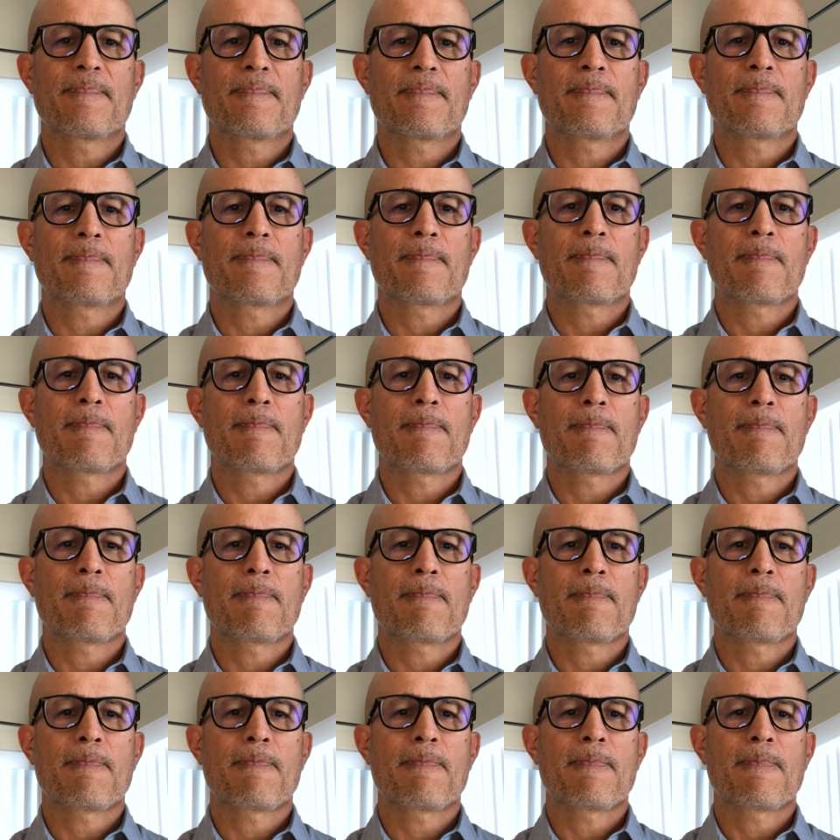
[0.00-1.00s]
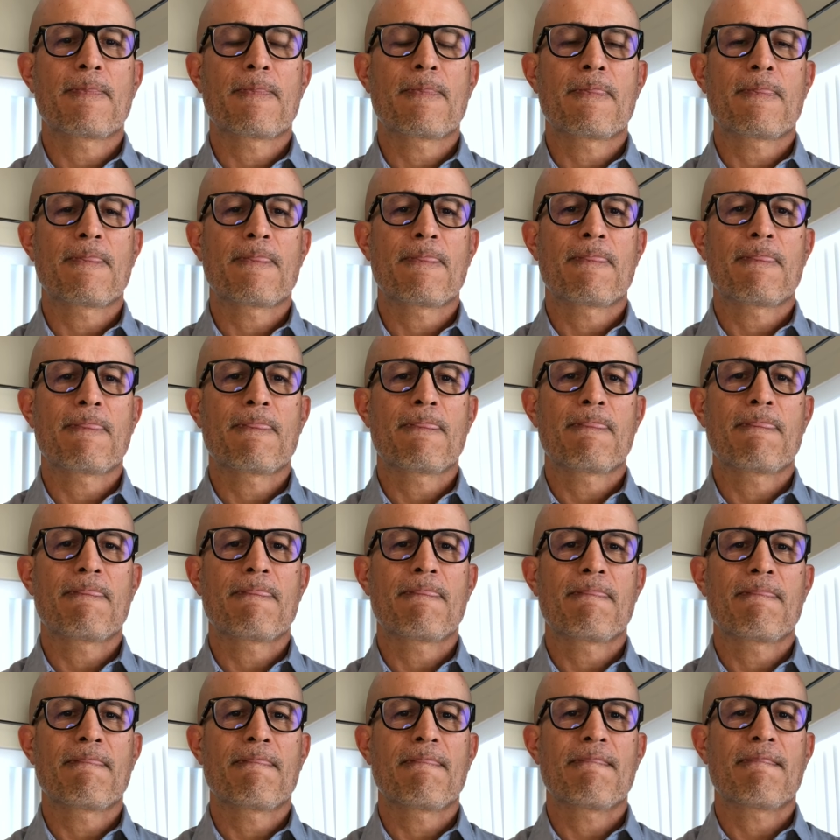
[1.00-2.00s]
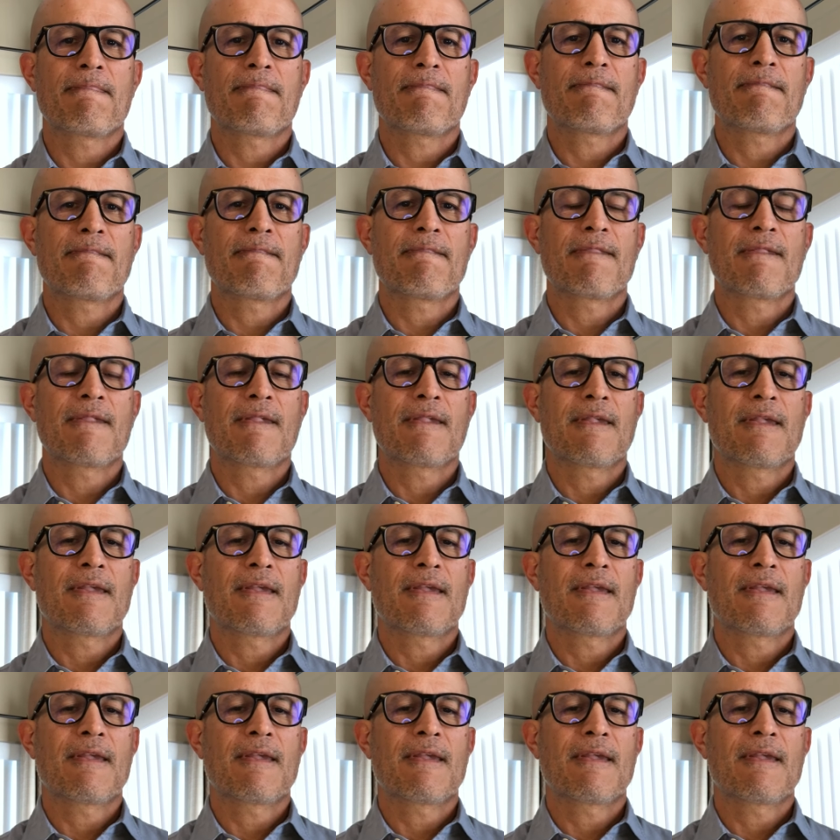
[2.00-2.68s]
Nobody speaks.